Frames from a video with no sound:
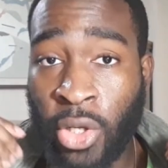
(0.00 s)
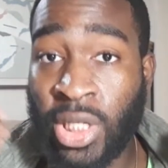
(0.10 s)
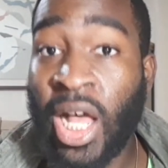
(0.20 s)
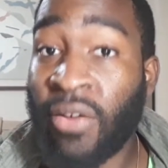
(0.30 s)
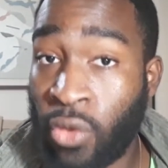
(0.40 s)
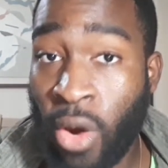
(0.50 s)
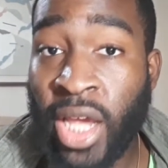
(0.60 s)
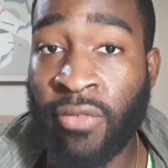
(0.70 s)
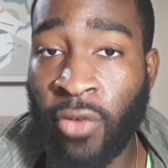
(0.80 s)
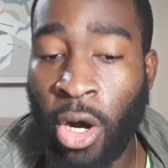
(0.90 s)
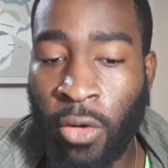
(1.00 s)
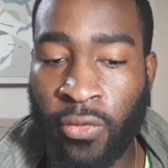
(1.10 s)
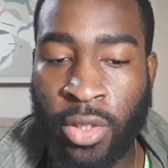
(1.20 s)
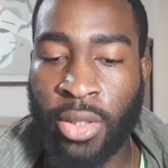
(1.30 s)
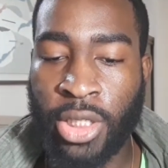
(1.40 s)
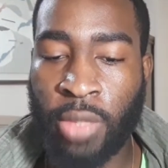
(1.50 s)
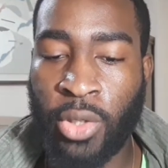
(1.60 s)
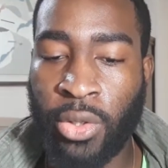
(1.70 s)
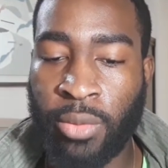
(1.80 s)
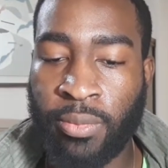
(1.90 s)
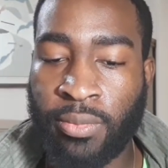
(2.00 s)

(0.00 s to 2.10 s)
There's a lot of gray involved. Let's keep going.